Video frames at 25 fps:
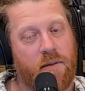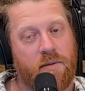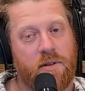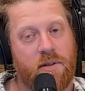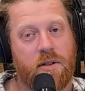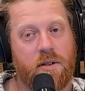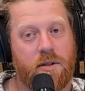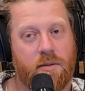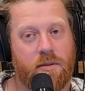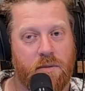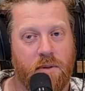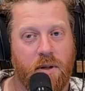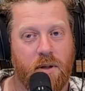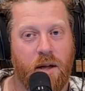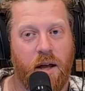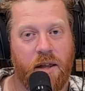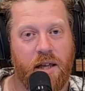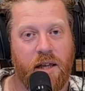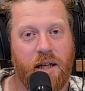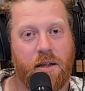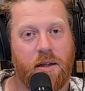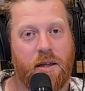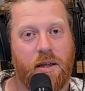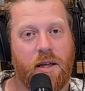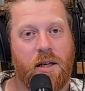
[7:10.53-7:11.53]
After I
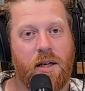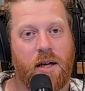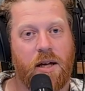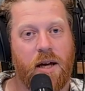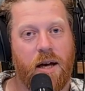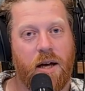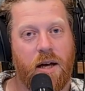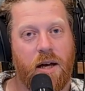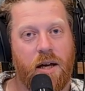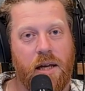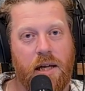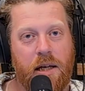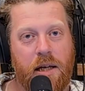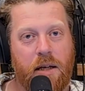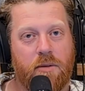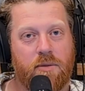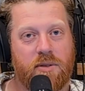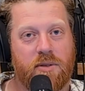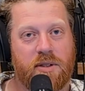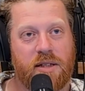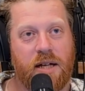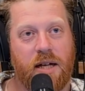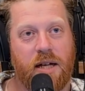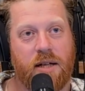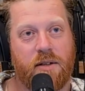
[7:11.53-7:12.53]
think the
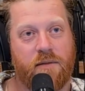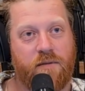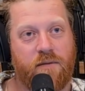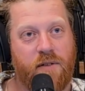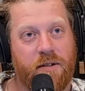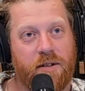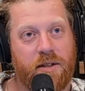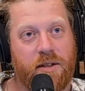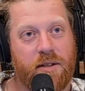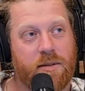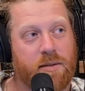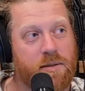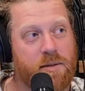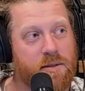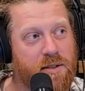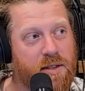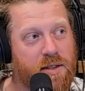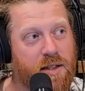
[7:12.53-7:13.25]
Eagles started very